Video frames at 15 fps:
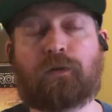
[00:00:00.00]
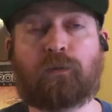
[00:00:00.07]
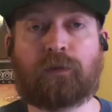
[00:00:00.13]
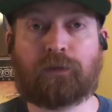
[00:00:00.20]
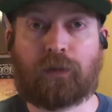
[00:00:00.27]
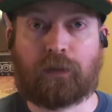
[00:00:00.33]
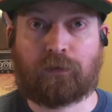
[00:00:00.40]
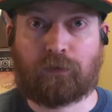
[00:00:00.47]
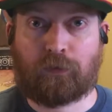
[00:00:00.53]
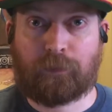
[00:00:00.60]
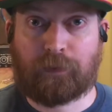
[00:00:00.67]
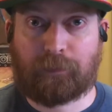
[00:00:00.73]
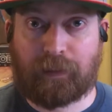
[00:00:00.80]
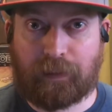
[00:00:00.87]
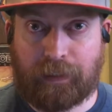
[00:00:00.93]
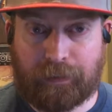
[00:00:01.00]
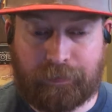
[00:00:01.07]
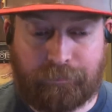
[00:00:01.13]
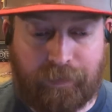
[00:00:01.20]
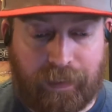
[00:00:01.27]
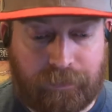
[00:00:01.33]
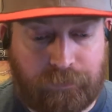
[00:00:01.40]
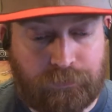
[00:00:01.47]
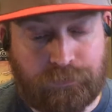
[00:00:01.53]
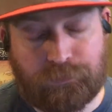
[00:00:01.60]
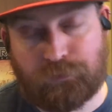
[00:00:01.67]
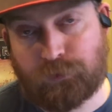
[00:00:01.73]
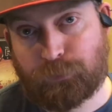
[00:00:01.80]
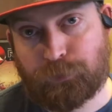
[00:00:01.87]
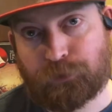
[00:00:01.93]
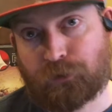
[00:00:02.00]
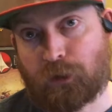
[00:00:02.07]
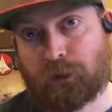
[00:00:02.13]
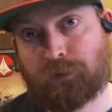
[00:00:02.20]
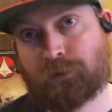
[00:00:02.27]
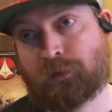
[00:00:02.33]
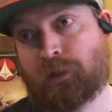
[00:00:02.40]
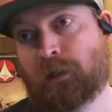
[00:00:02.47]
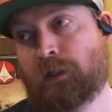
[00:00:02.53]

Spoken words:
want to talk a little bit about XFactors and Superstars.